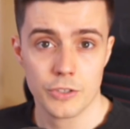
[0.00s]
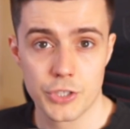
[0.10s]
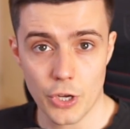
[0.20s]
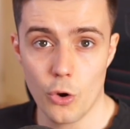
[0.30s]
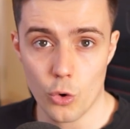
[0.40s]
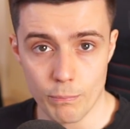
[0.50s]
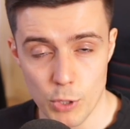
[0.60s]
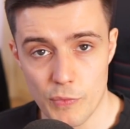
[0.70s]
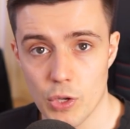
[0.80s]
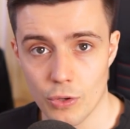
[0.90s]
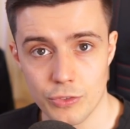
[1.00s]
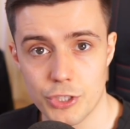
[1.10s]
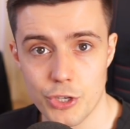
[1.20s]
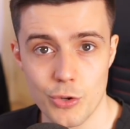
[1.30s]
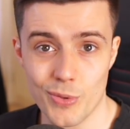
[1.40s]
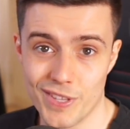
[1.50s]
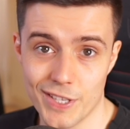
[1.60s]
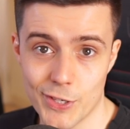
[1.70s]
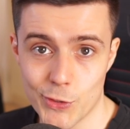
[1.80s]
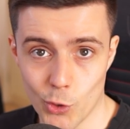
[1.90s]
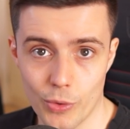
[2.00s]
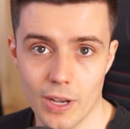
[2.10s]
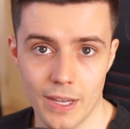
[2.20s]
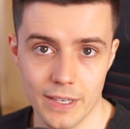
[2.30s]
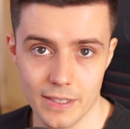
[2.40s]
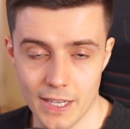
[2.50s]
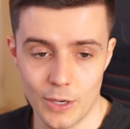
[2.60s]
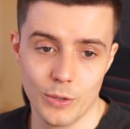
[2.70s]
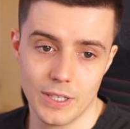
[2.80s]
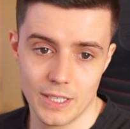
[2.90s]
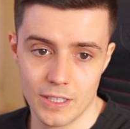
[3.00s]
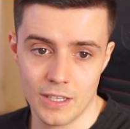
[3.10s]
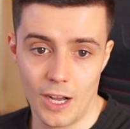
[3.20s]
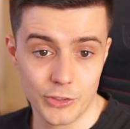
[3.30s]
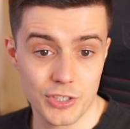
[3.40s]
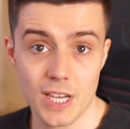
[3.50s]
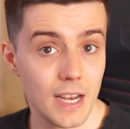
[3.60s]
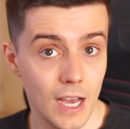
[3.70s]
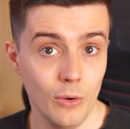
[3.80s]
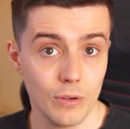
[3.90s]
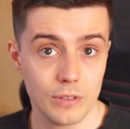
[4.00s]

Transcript: So moving on to the storyline. Now, I'll just say it now.